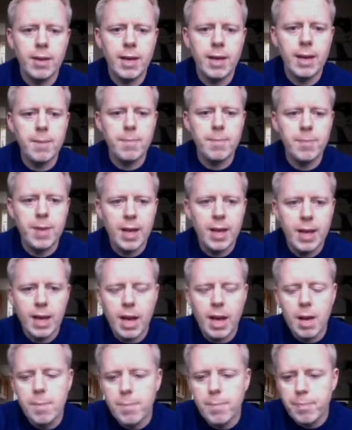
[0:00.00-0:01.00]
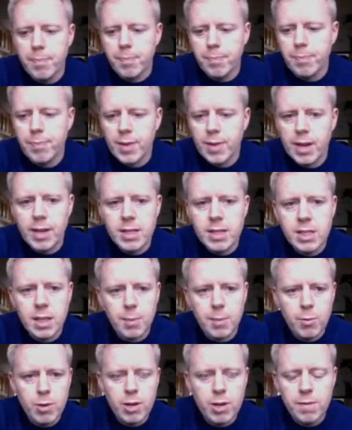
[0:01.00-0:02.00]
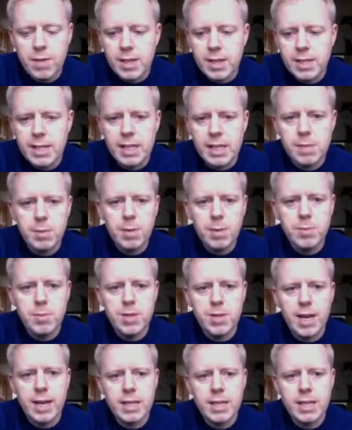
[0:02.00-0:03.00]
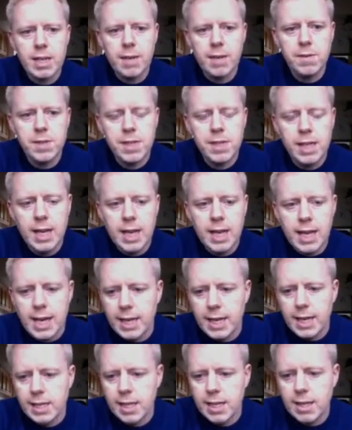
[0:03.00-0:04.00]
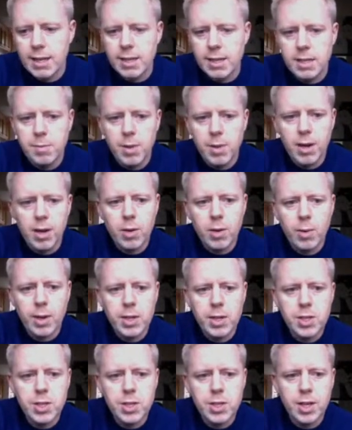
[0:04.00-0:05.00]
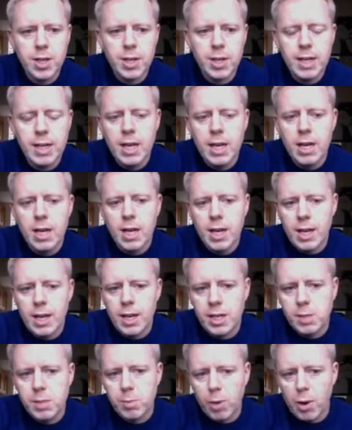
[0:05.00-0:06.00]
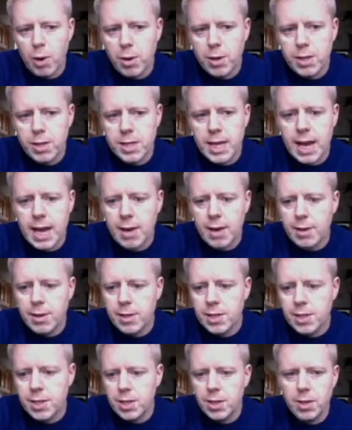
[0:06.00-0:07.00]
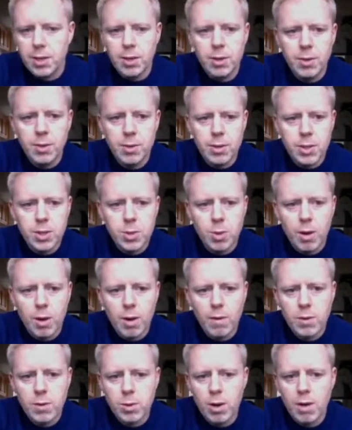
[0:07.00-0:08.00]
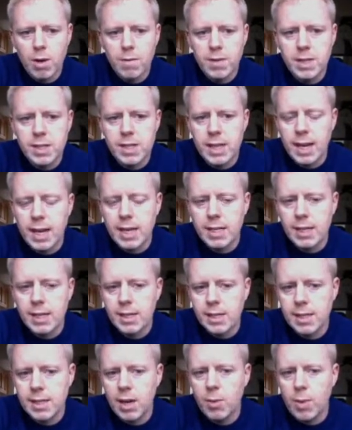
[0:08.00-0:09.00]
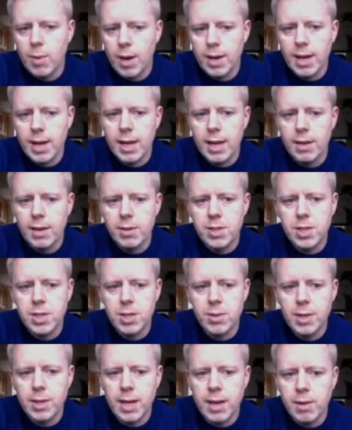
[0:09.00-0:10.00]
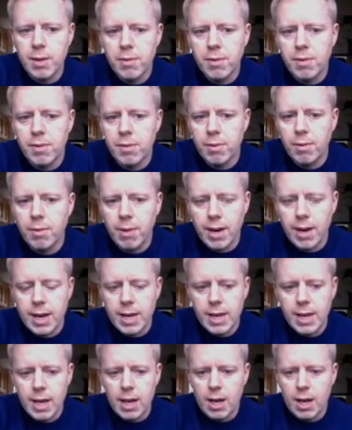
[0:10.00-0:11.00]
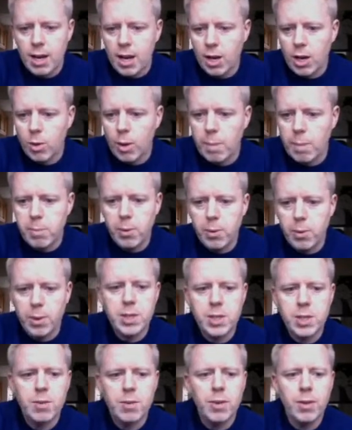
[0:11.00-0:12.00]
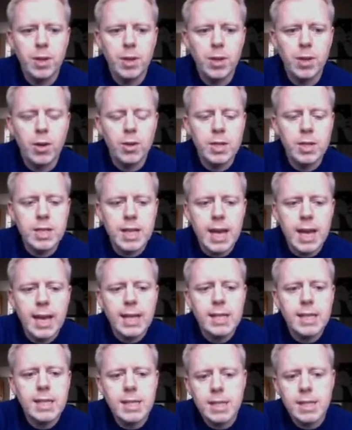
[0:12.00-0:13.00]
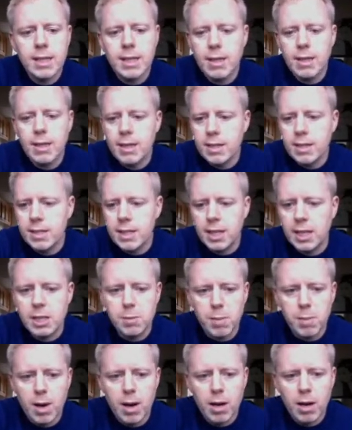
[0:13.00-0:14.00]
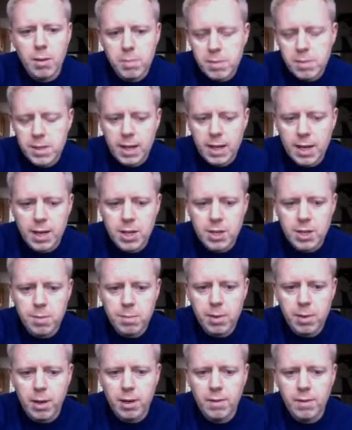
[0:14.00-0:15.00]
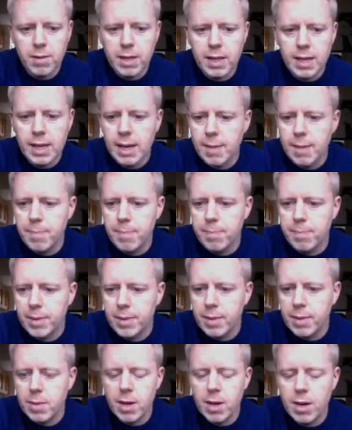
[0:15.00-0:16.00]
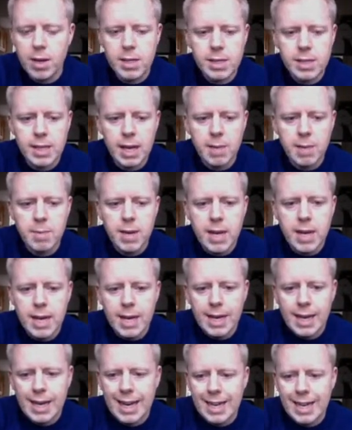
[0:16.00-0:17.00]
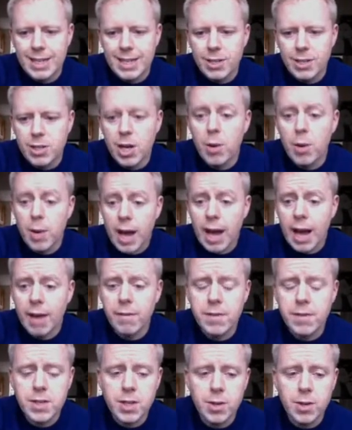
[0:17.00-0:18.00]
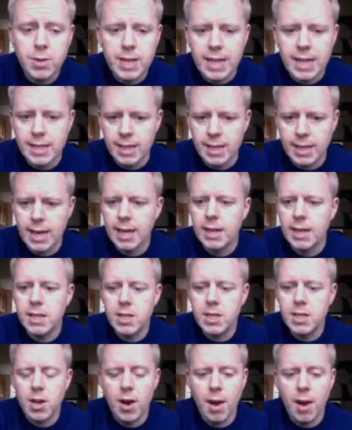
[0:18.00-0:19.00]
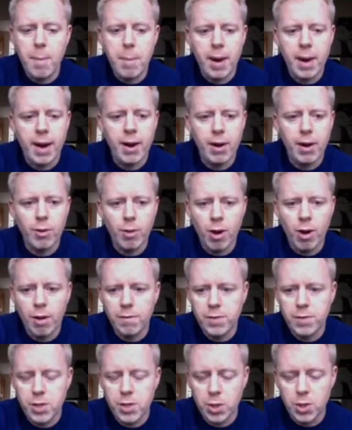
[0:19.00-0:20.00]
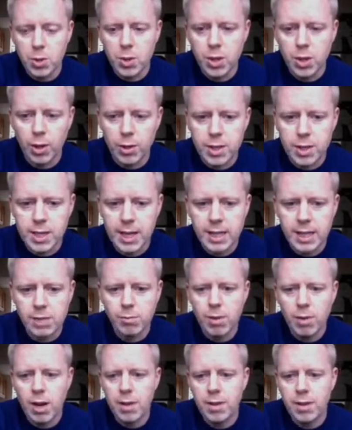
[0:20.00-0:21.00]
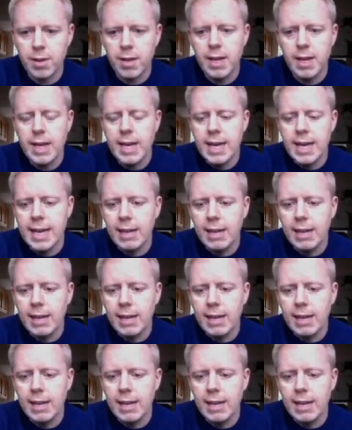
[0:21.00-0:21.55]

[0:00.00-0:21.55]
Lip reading: Okay, a summary of the assessment objectives. It's a 30-mark question. It's broken down into 12, 12 and 6. That's AO1, AO2 and AO3. A quick pointer on the context, 6-mark section part of the mark scheme. And you don't have to designate an entire paragraph to context. Rather,